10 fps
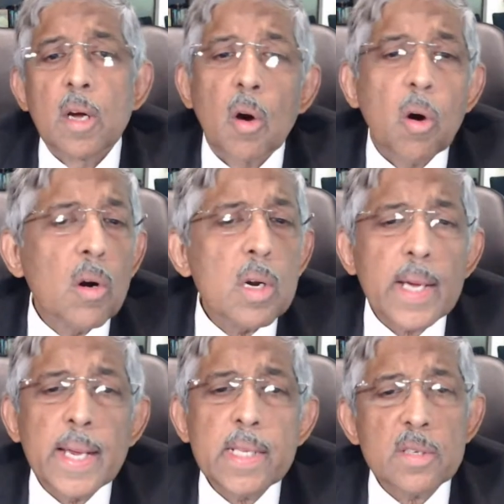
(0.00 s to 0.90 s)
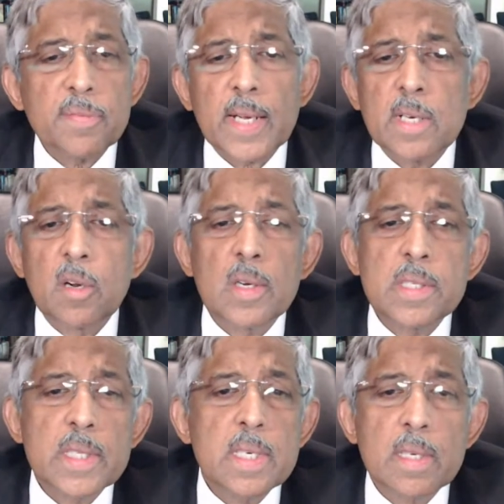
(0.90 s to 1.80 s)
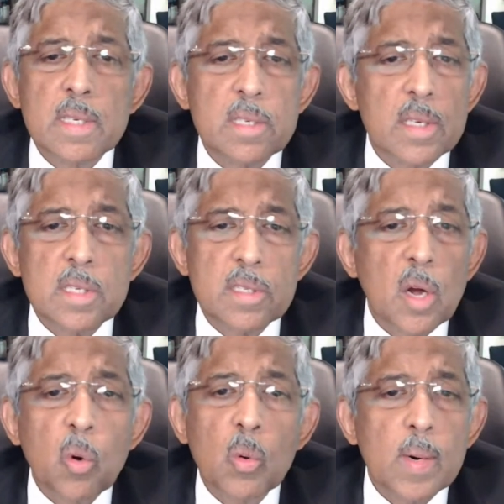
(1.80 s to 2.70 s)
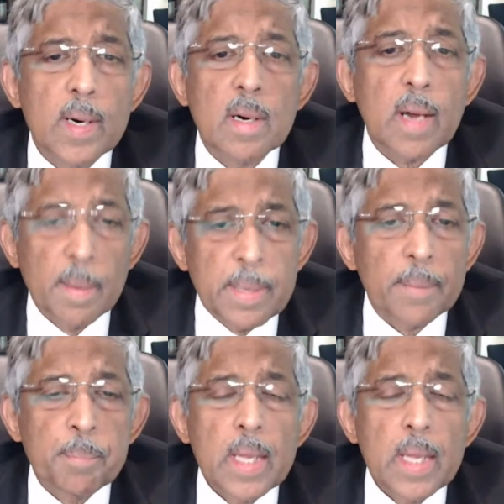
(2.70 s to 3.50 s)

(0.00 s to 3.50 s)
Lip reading: All kinds of technology is now coming.